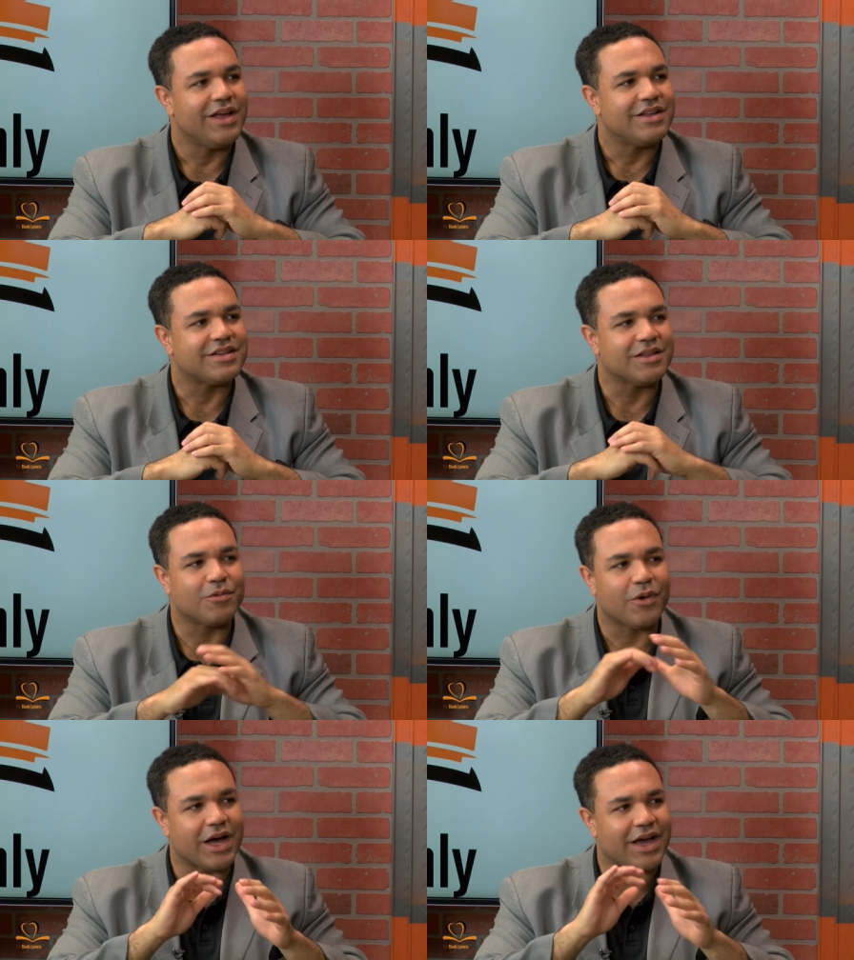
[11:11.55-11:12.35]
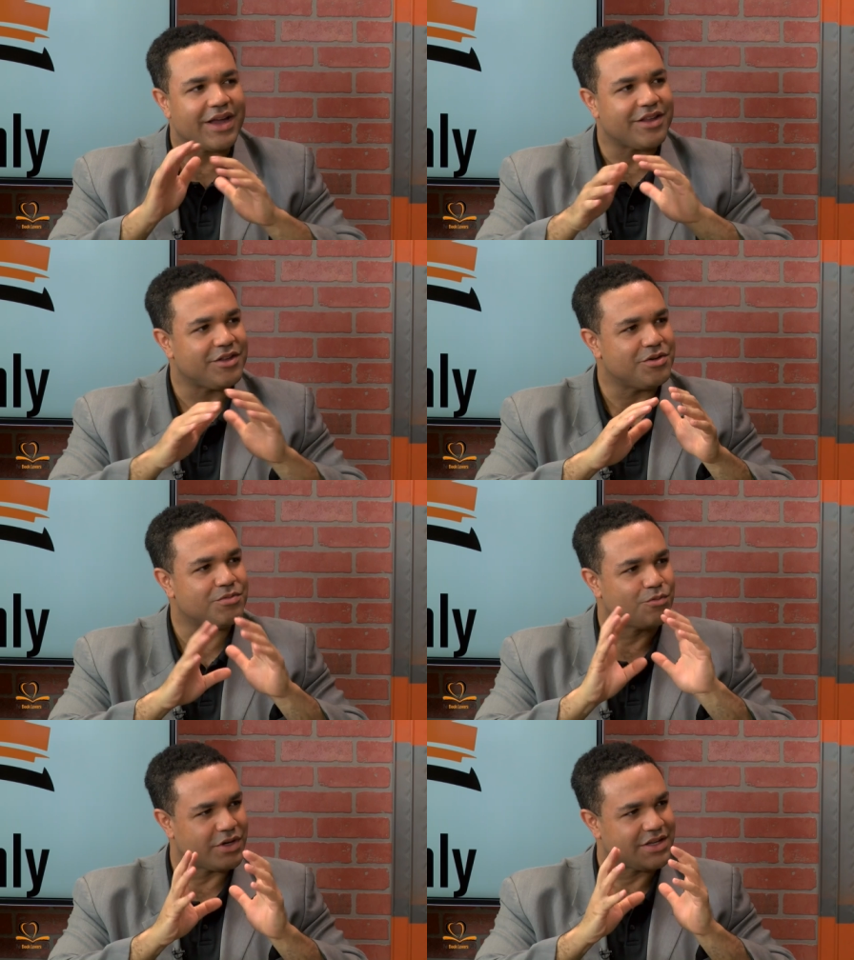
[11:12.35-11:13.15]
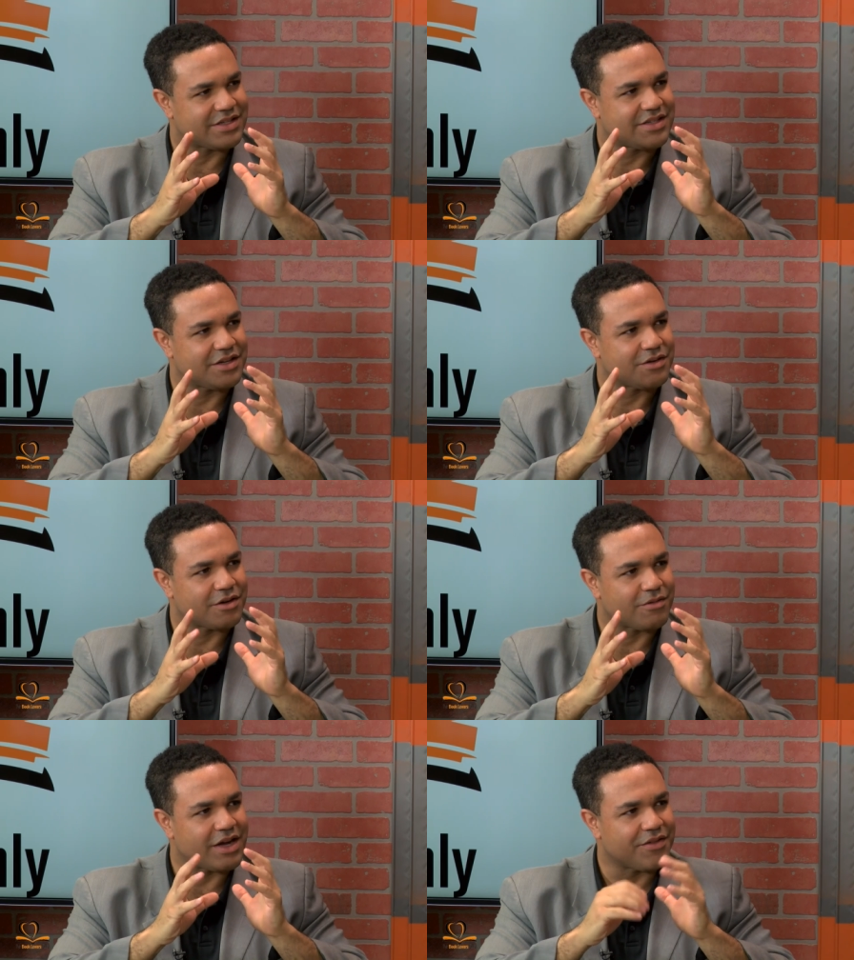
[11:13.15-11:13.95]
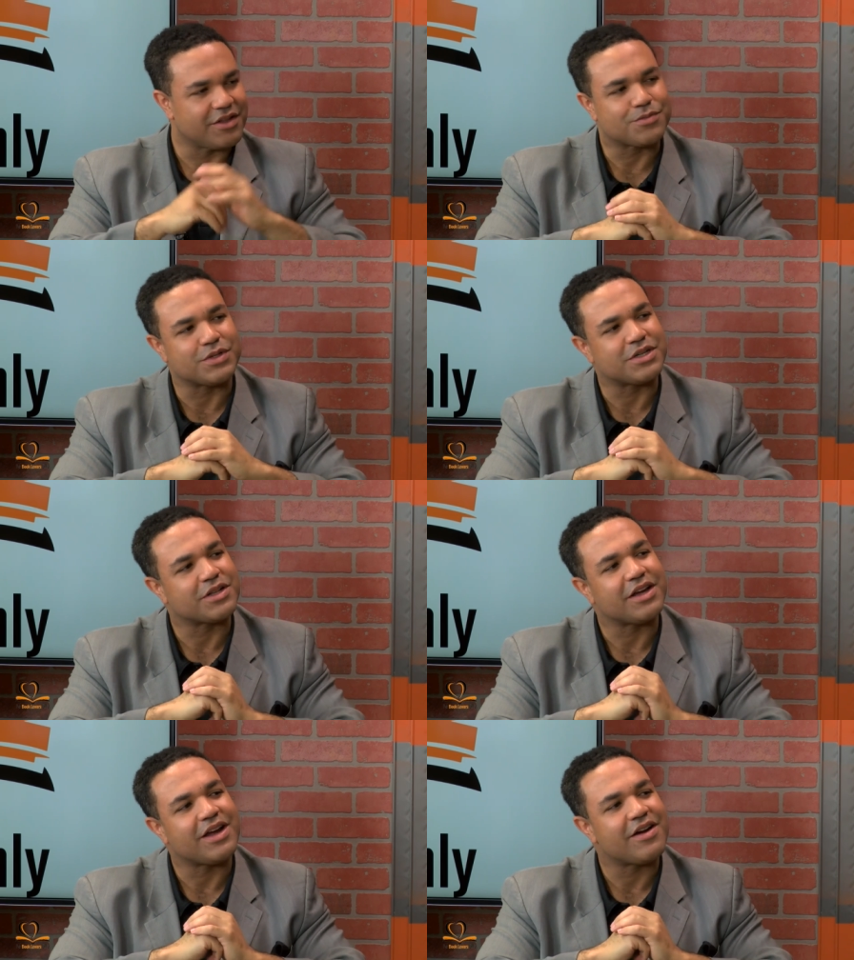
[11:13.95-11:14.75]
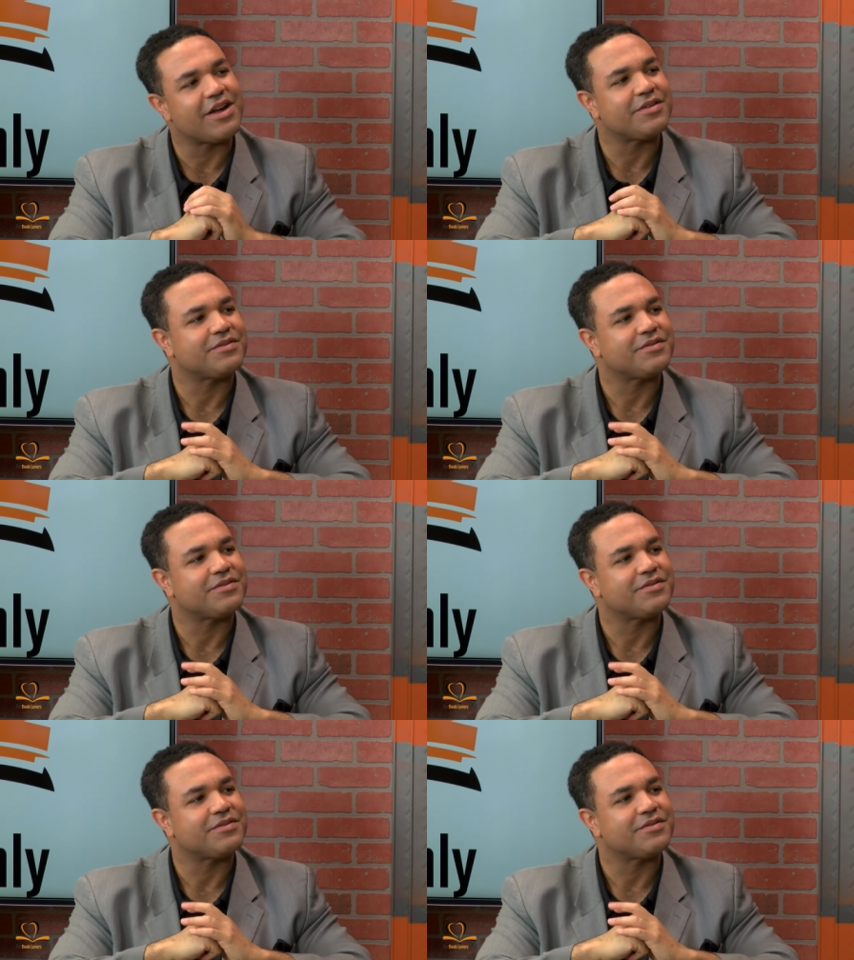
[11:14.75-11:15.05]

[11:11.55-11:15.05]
tell them why you want to center it around this particular area.